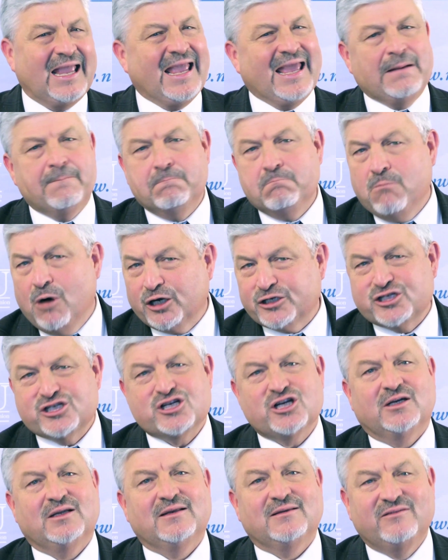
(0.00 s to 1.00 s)
and
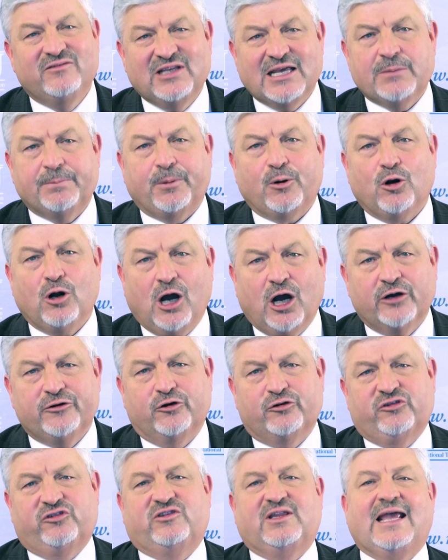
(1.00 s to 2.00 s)
much deeper
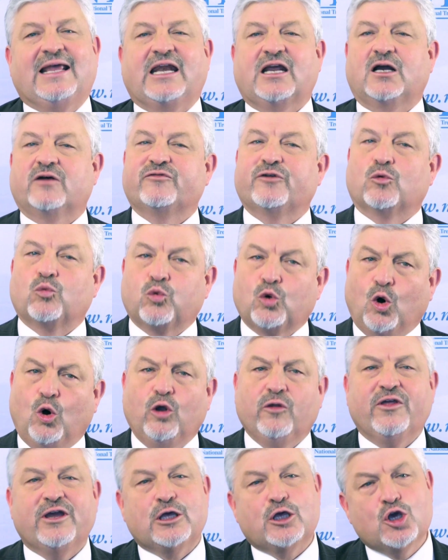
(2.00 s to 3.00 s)
understanding of the
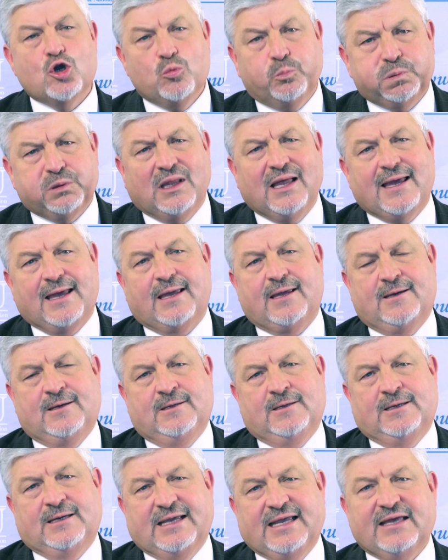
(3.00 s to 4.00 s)
role that you play
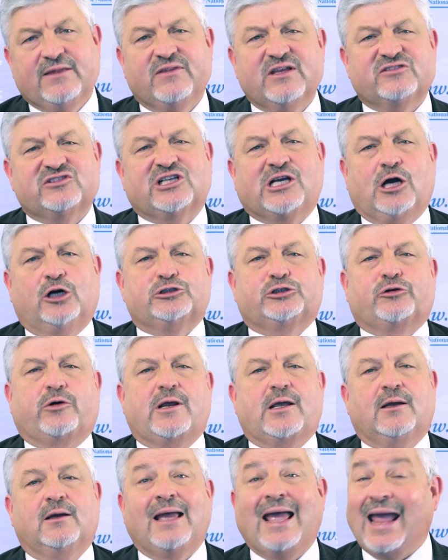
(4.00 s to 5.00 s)
in this
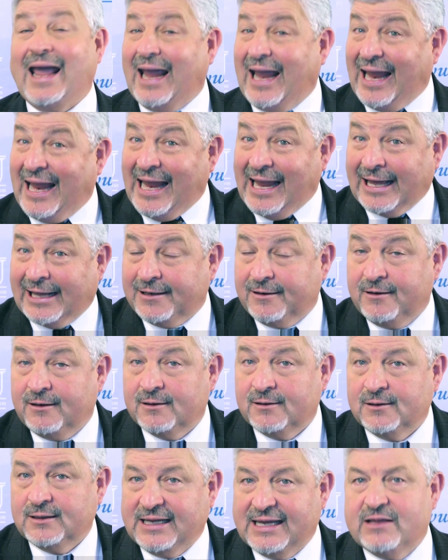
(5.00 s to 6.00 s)
country and
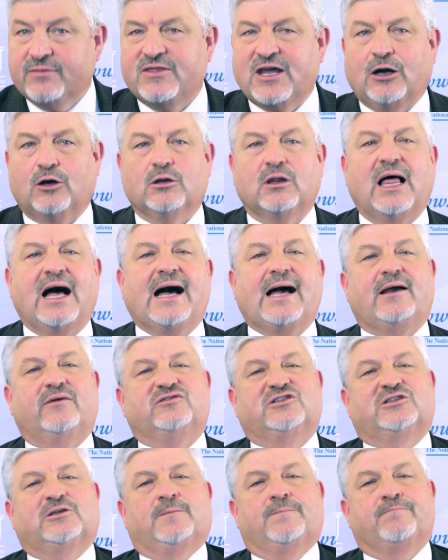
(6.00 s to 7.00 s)
in their
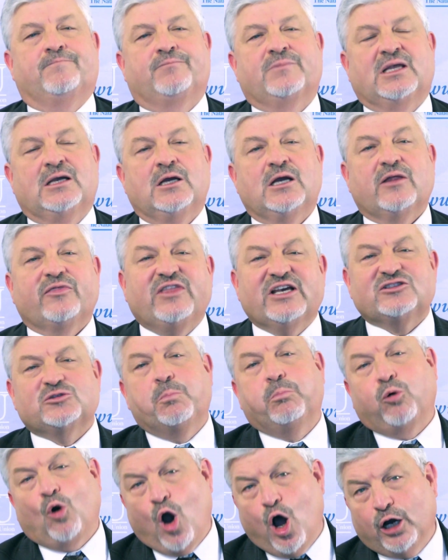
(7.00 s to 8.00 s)
lives. This
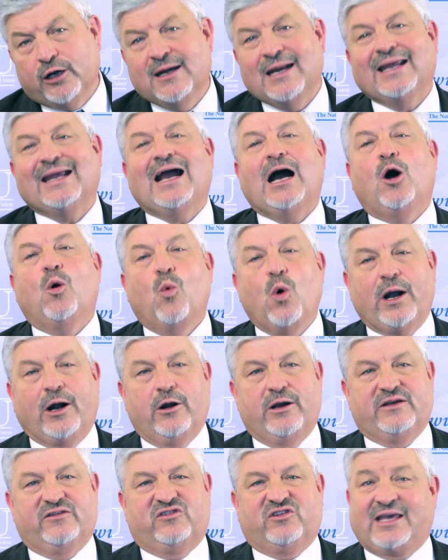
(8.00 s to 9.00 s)
broadening
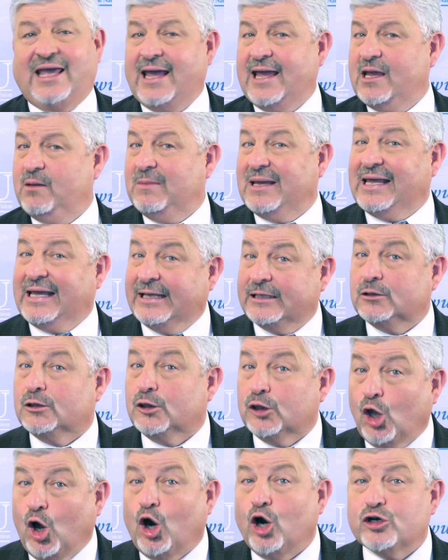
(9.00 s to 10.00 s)
awareness came
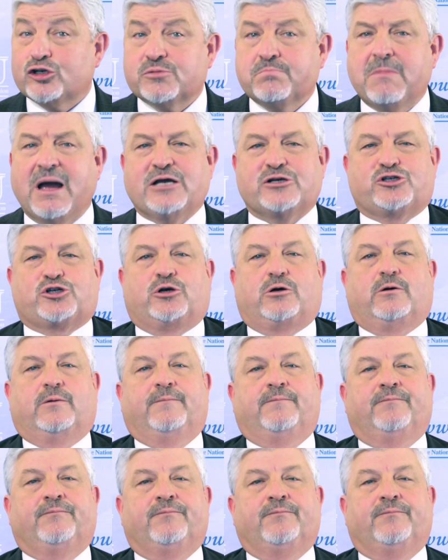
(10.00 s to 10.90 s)
in large measure